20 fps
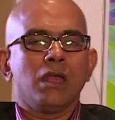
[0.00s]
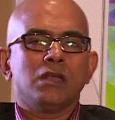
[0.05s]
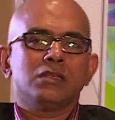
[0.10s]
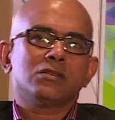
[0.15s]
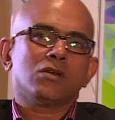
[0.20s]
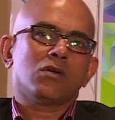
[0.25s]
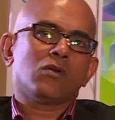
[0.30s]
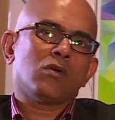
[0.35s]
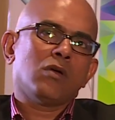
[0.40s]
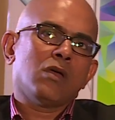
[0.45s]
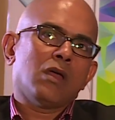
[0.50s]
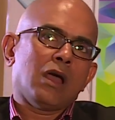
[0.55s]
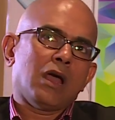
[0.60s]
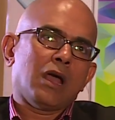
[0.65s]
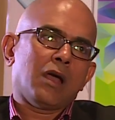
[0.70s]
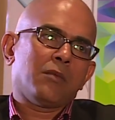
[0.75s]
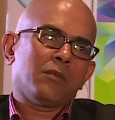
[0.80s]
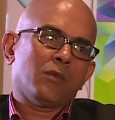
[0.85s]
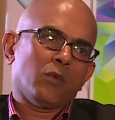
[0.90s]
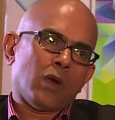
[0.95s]
So
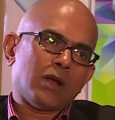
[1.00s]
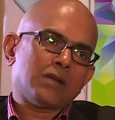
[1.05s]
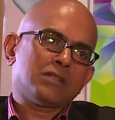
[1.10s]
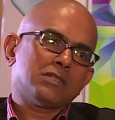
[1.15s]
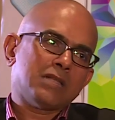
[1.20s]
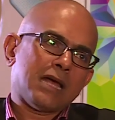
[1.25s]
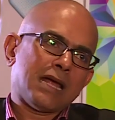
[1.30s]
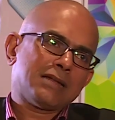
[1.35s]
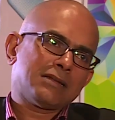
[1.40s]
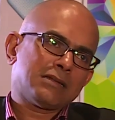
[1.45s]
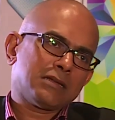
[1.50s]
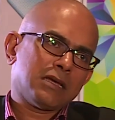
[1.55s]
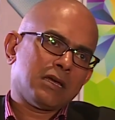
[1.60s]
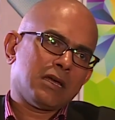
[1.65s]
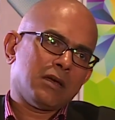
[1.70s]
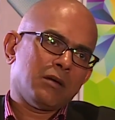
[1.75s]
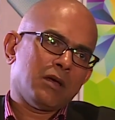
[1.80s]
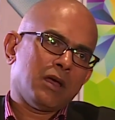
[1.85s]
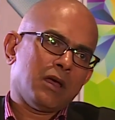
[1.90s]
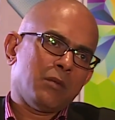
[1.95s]
once that
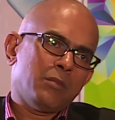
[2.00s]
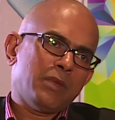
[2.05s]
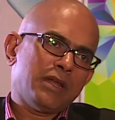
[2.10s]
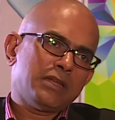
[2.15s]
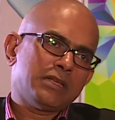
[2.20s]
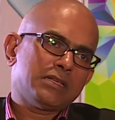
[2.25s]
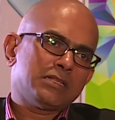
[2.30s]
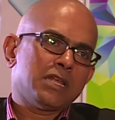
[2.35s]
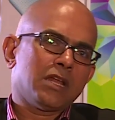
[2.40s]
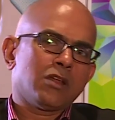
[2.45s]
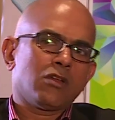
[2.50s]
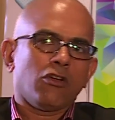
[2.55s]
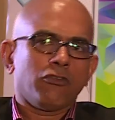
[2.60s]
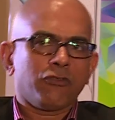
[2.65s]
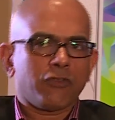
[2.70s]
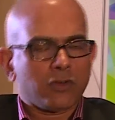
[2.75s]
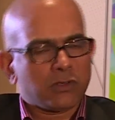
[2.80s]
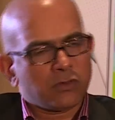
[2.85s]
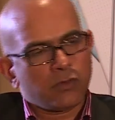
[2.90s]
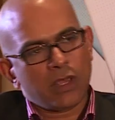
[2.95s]
bit is done,
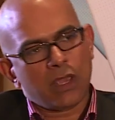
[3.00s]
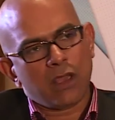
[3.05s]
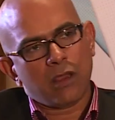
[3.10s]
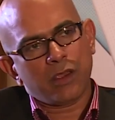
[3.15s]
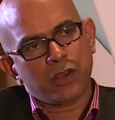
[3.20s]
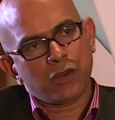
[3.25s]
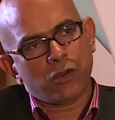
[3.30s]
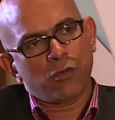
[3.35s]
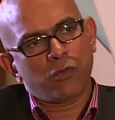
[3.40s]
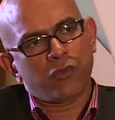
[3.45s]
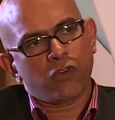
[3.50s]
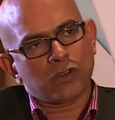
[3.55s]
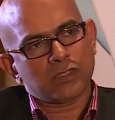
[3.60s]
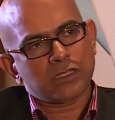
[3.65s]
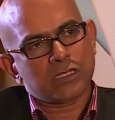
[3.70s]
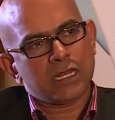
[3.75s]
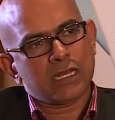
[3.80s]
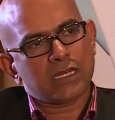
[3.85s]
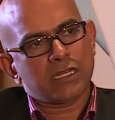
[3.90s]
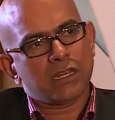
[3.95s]
of course we are
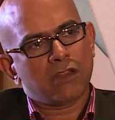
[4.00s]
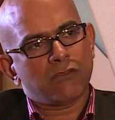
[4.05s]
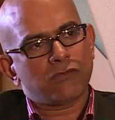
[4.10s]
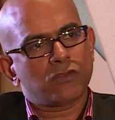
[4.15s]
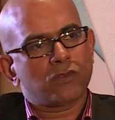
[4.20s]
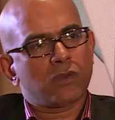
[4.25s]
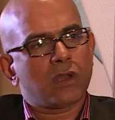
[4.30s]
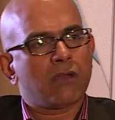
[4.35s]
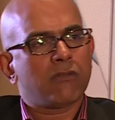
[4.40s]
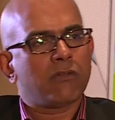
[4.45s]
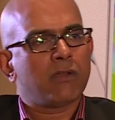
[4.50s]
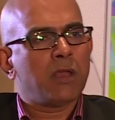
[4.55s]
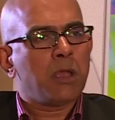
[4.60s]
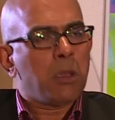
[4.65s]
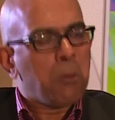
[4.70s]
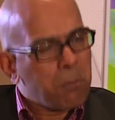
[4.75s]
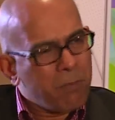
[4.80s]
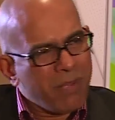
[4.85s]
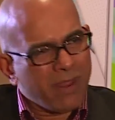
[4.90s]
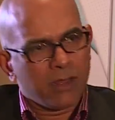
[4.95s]
fortunate enough to have a
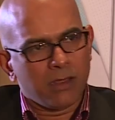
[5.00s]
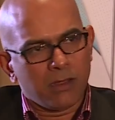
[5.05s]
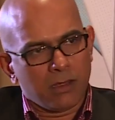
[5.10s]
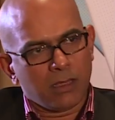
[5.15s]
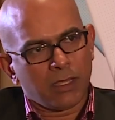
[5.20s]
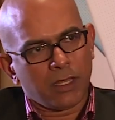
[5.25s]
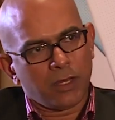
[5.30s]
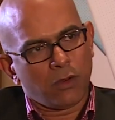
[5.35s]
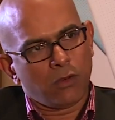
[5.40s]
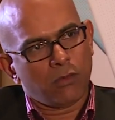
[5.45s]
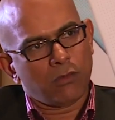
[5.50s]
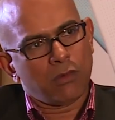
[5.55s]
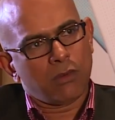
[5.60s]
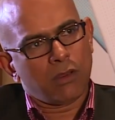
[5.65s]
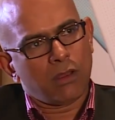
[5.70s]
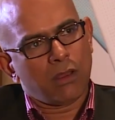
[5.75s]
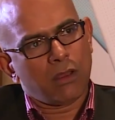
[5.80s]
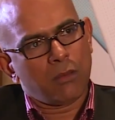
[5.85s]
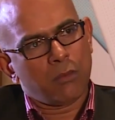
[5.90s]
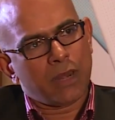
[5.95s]
big
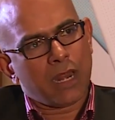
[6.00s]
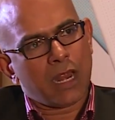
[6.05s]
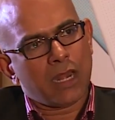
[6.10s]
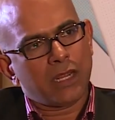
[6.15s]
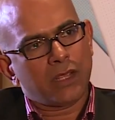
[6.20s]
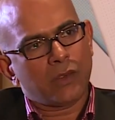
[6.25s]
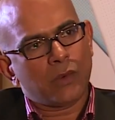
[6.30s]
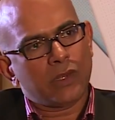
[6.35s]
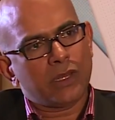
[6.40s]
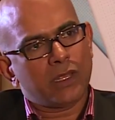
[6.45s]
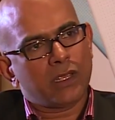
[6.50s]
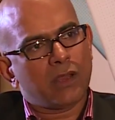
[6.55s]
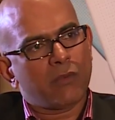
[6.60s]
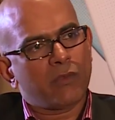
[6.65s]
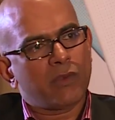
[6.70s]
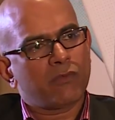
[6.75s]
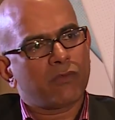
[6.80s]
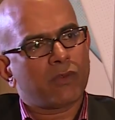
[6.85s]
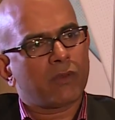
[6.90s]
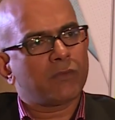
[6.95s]
brand equity
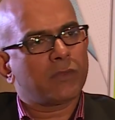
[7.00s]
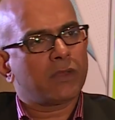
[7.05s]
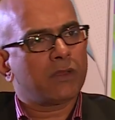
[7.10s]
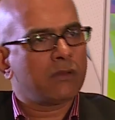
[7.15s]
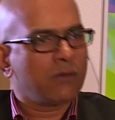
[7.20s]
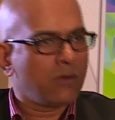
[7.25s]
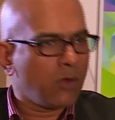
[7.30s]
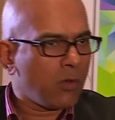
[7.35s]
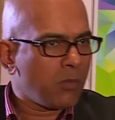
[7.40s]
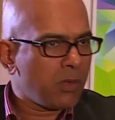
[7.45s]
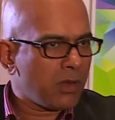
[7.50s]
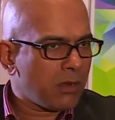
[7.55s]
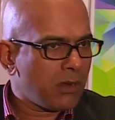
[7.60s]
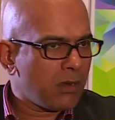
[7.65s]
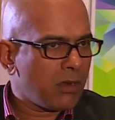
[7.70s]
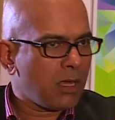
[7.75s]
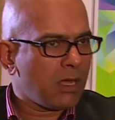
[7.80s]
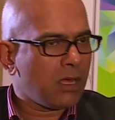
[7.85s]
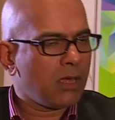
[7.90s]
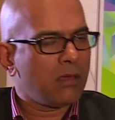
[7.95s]
coming from the
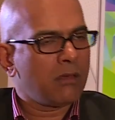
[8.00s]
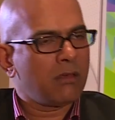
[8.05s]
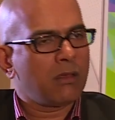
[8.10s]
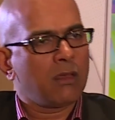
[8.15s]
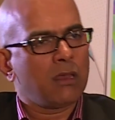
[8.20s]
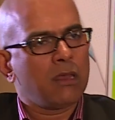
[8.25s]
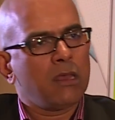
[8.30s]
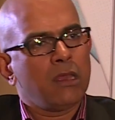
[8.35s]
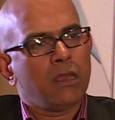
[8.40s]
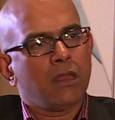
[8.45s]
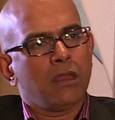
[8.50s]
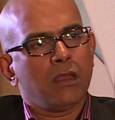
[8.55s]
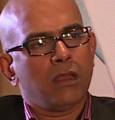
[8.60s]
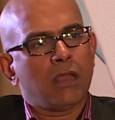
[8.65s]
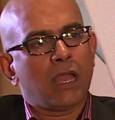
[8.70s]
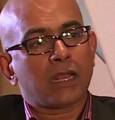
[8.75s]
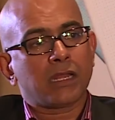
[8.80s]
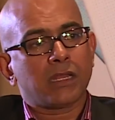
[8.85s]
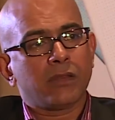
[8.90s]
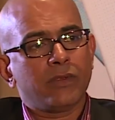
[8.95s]
global
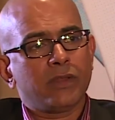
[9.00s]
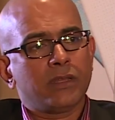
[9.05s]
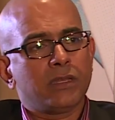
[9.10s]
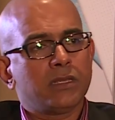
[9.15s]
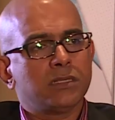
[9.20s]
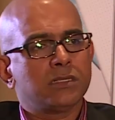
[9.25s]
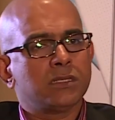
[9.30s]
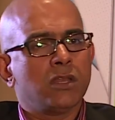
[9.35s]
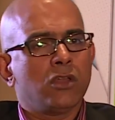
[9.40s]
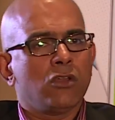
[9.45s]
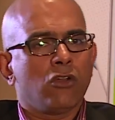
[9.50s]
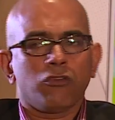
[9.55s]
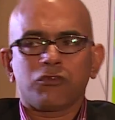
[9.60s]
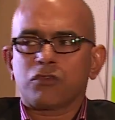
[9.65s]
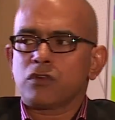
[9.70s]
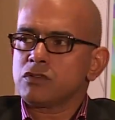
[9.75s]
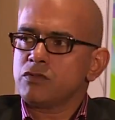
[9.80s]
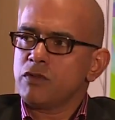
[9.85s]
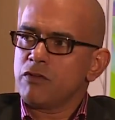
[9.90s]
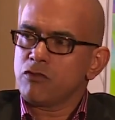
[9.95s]
activities.
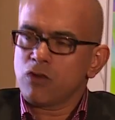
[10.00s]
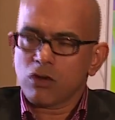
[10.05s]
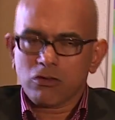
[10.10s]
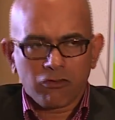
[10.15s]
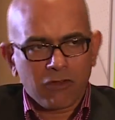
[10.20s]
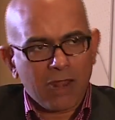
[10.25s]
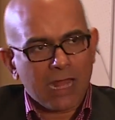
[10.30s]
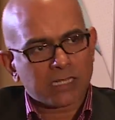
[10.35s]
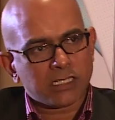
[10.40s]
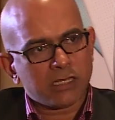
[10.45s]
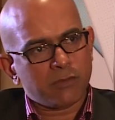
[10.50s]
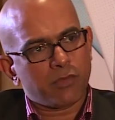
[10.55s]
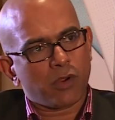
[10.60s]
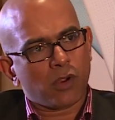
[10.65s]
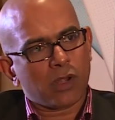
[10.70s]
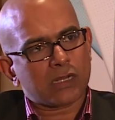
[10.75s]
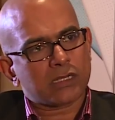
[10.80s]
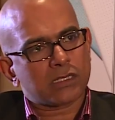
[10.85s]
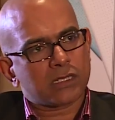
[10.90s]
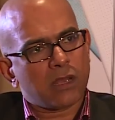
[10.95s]
Of course, we've got flagship
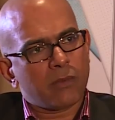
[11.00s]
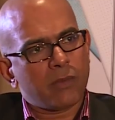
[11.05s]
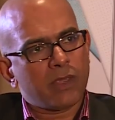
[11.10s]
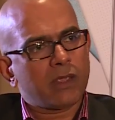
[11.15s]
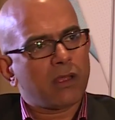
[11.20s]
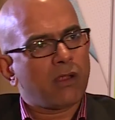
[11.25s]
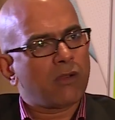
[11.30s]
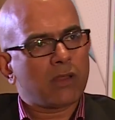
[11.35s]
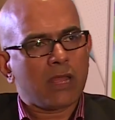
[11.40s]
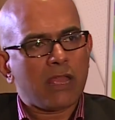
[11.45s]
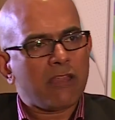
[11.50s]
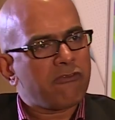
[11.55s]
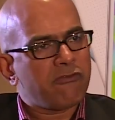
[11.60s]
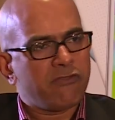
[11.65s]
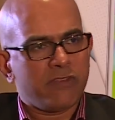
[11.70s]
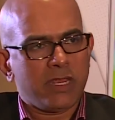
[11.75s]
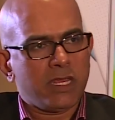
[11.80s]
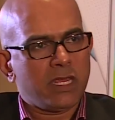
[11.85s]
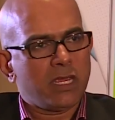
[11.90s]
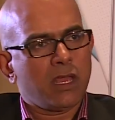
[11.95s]
products coming out
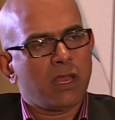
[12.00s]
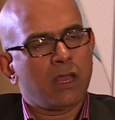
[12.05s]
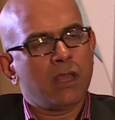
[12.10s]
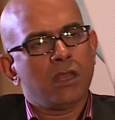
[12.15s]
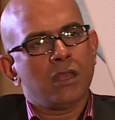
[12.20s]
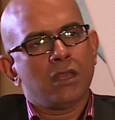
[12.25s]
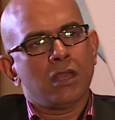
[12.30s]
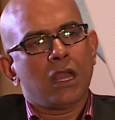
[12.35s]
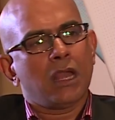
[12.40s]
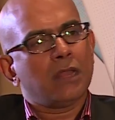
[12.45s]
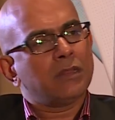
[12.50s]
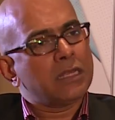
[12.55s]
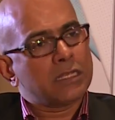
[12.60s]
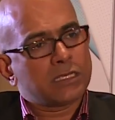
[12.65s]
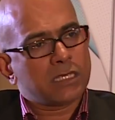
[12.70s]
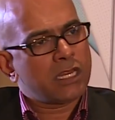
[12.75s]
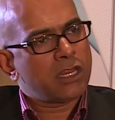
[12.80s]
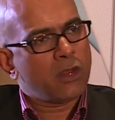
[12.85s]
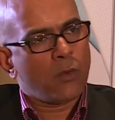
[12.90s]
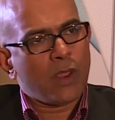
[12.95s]
every year, and
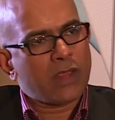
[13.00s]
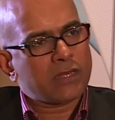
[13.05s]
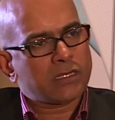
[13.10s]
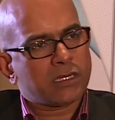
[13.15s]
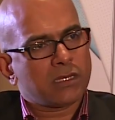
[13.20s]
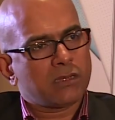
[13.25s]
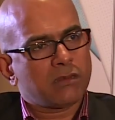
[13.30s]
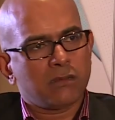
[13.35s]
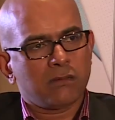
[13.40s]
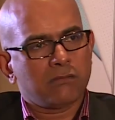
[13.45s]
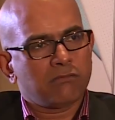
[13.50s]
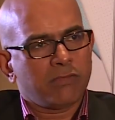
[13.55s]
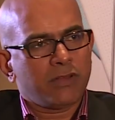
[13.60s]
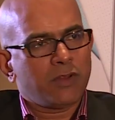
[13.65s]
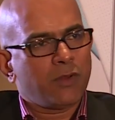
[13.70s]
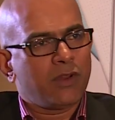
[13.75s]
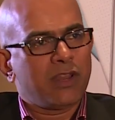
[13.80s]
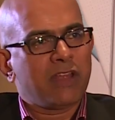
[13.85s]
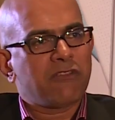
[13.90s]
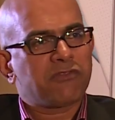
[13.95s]
there's innovation
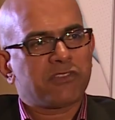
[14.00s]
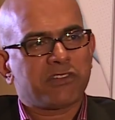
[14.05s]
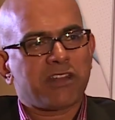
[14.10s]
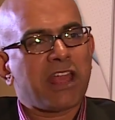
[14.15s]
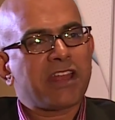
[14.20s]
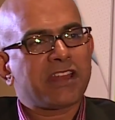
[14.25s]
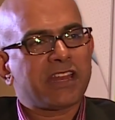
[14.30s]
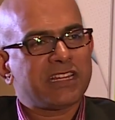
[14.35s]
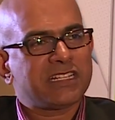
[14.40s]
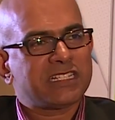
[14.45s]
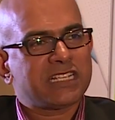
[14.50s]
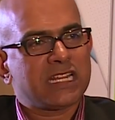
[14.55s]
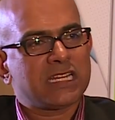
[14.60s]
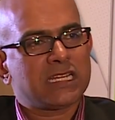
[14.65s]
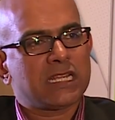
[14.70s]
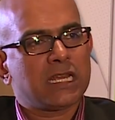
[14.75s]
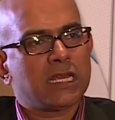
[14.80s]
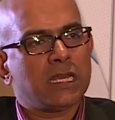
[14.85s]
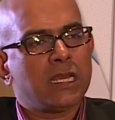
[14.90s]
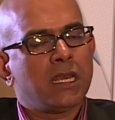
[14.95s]
left, right, and
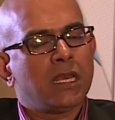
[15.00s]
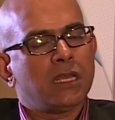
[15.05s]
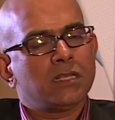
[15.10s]
center.